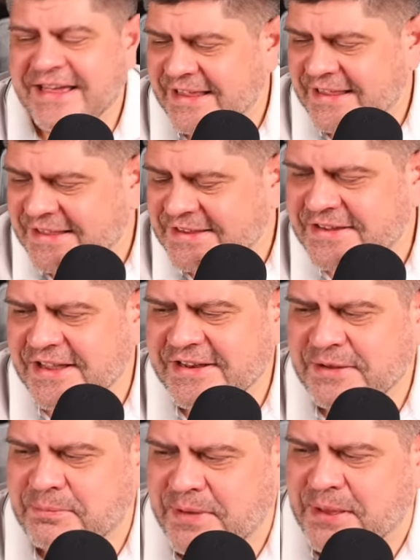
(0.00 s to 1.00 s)
This kind
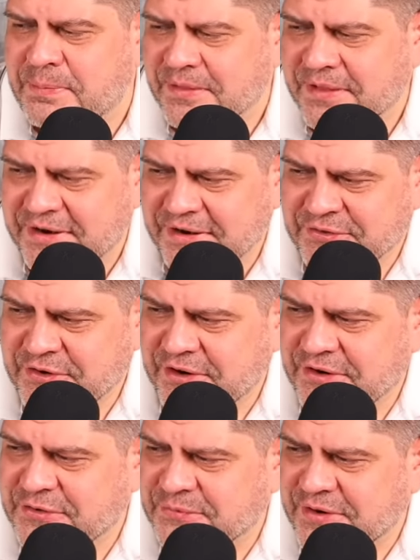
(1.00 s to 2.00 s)
of people are in
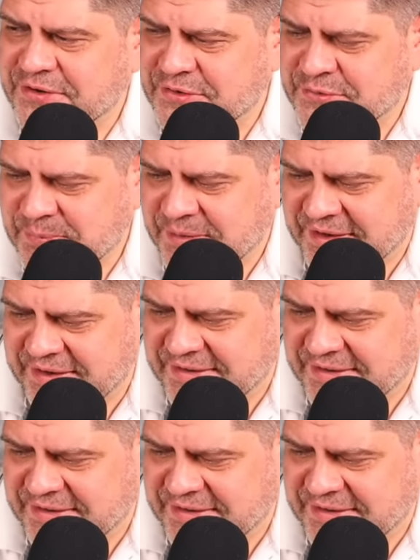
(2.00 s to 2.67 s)
charge of Russia's money.